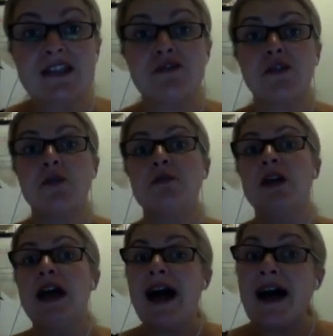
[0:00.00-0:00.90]
from
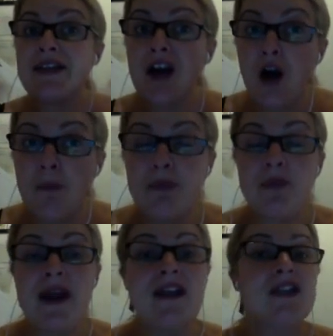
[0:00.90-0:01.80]
other
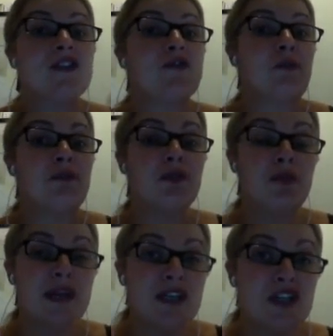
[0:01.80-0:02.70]
operators from the
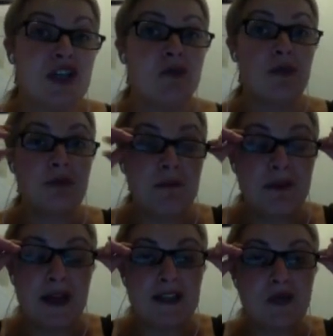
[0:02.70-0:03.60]
region.
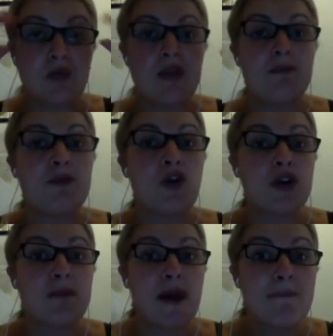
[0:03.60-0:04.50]
Remember, it's all not
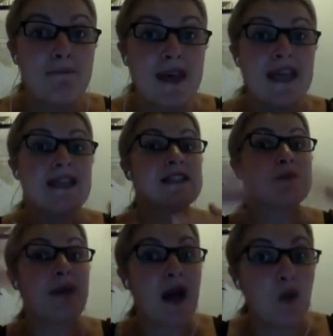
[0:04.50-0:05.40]
about me, it's
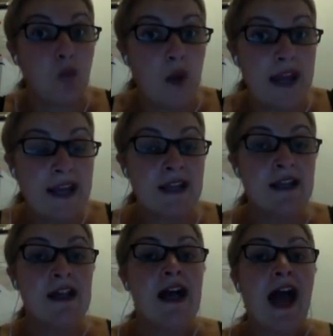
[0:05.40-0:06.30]
about we.
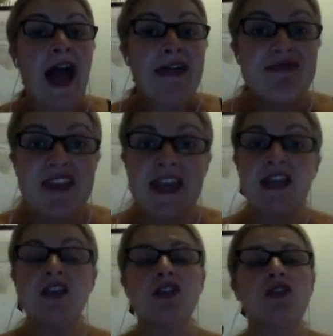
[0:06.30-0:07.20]
And
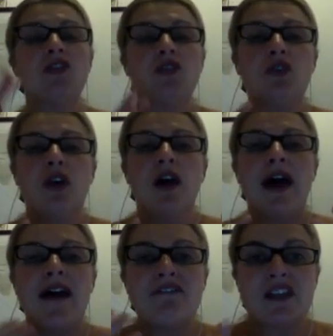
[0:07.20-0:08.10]
then you
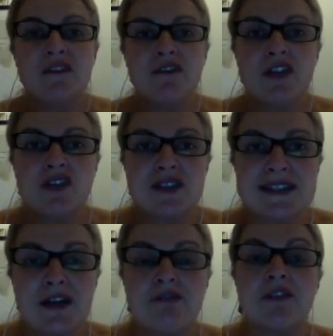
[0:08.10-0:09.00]
have given
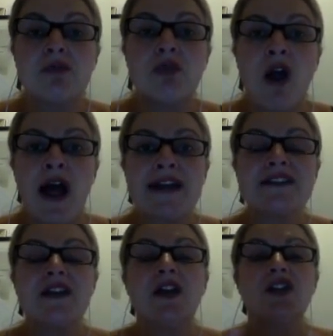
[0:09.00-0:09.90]
yourself the right
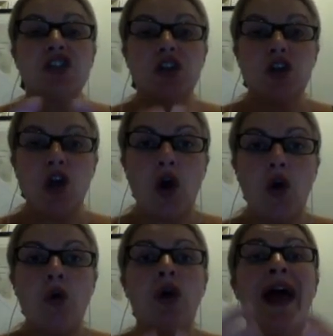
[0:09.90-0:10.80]
to
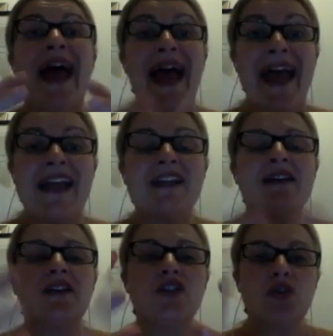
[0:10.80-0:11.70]
go and
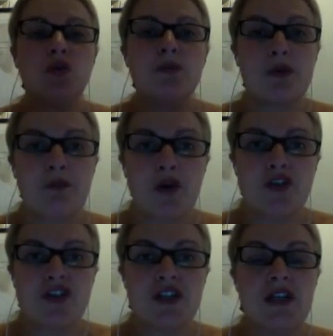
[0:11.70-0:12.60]
do a
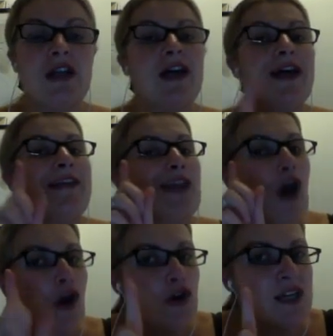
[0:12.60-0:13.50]
promotion. The
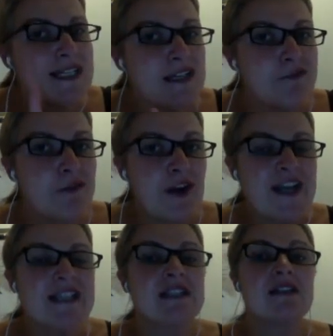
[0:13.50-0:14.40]
only
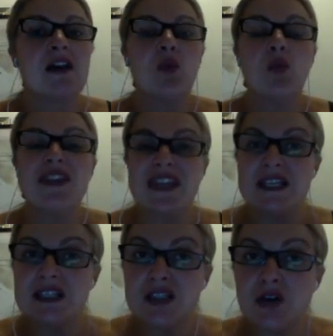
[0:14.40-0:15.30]
difference with
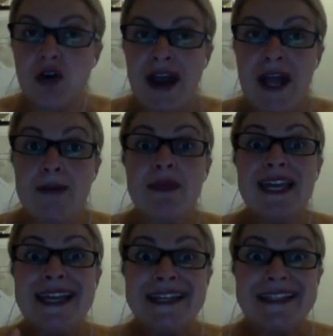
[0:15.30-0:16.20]
Instagram
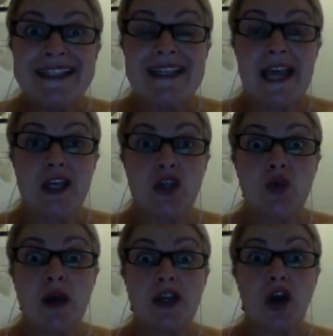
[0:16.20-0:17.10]
is that
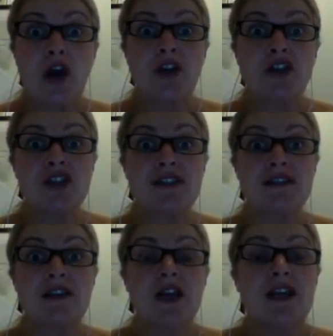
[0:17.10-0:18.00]
you are going to
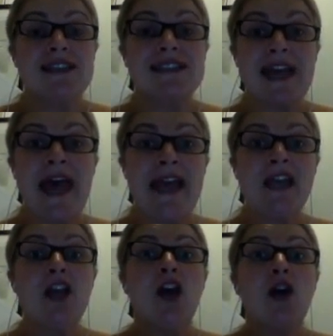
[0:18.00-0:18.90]

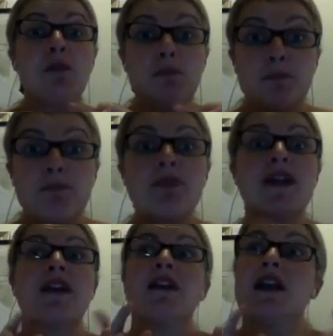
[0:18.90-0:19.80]
say,
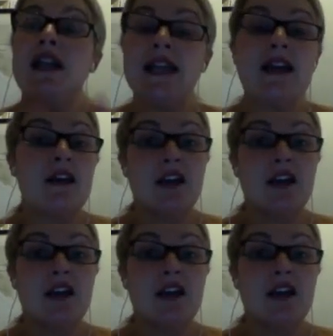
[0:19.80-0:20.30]
click,